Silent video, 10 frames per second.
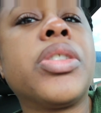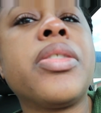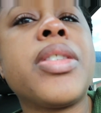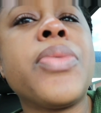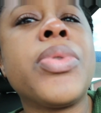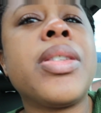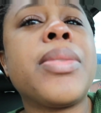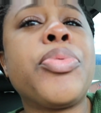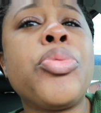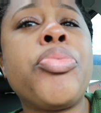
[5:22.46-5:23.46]
Let's see what
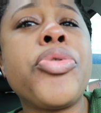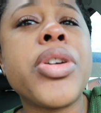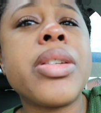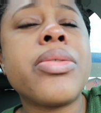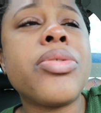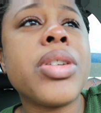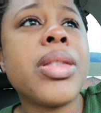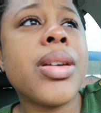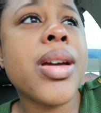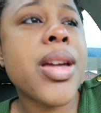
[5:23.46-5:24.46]
this pulled pork is
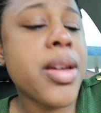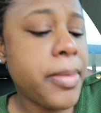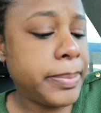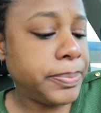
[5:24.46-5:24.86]
looking like.